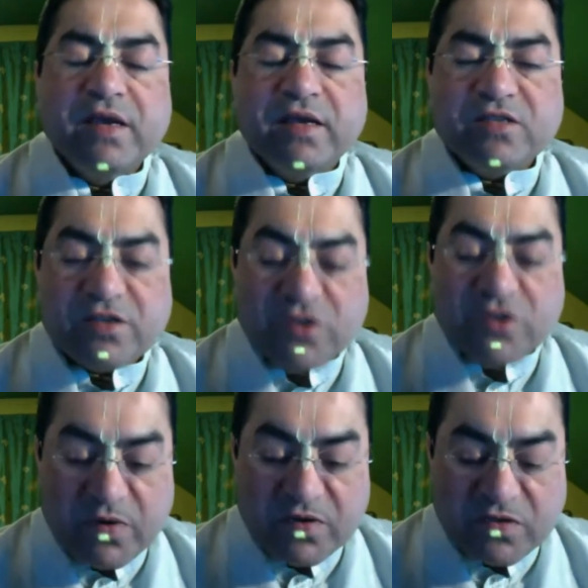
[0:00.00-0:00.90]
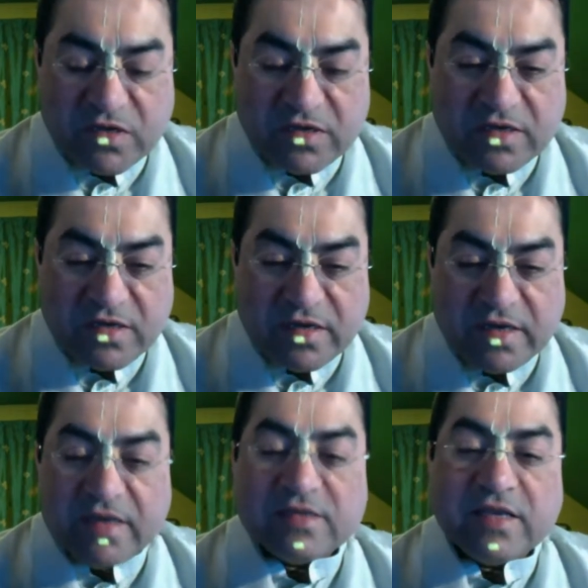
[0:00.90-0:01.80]
Such a person
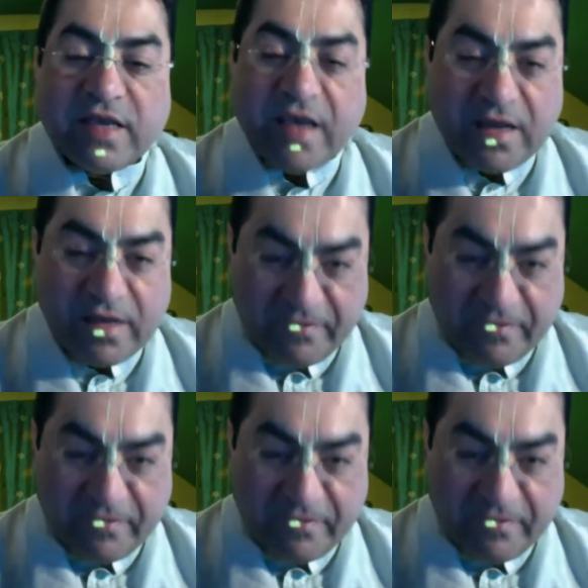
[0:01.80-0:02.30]
is the Jnani.